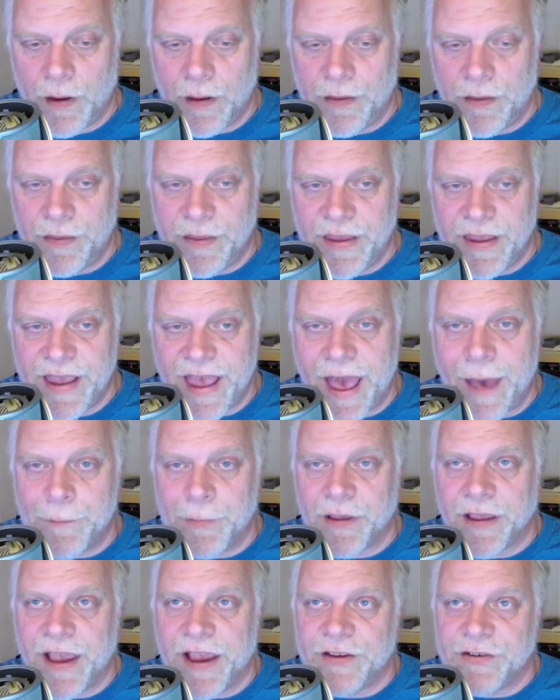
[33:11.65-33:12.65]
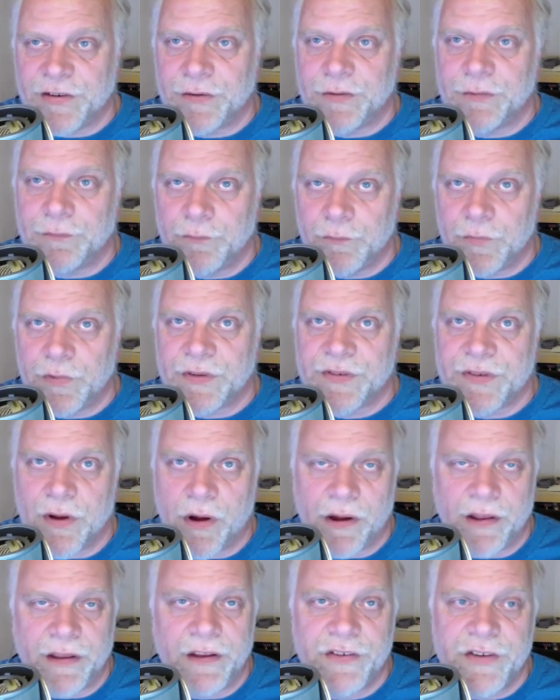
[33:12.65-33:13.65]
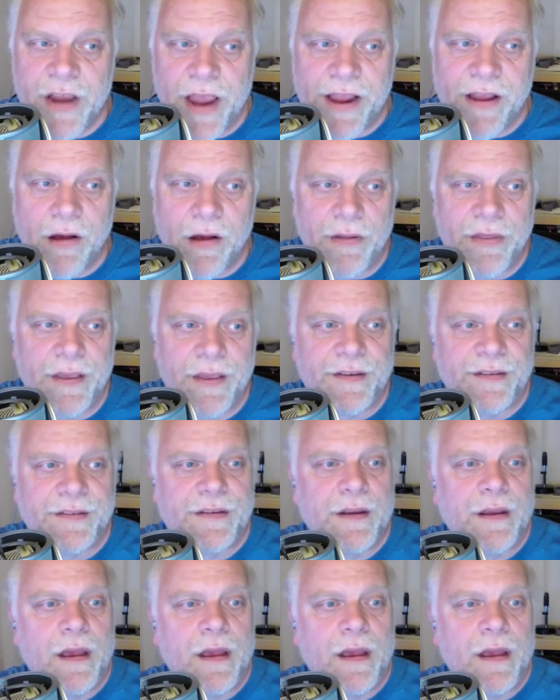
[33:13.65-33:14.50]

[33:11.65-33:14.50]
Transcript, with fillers: the application was starting to check all this.